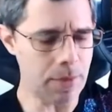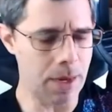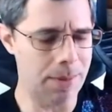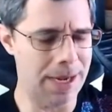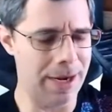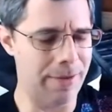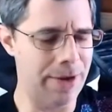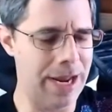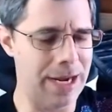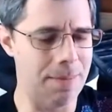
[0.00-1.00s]
I mean, I haven't
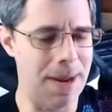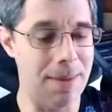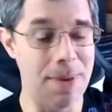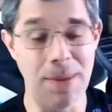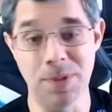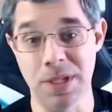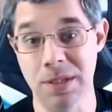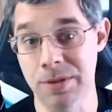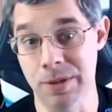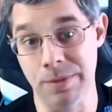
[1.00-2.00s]
had a bad Pepsi,
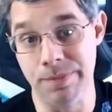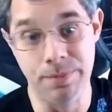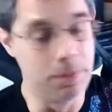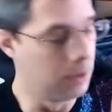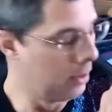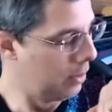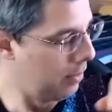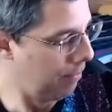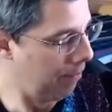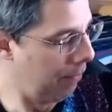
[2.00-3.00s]
so
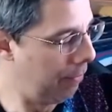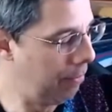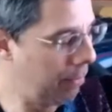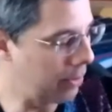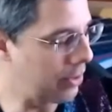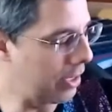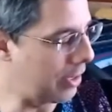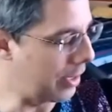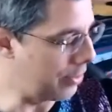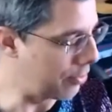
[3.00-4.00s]
it's not
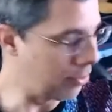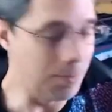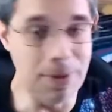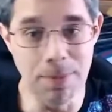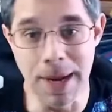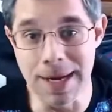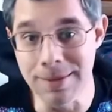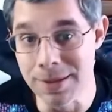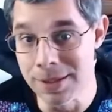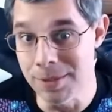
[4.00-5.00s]
like it's going to be bad
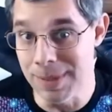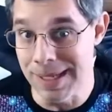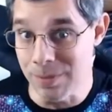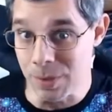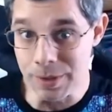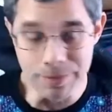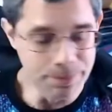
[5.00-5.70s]
to begin with.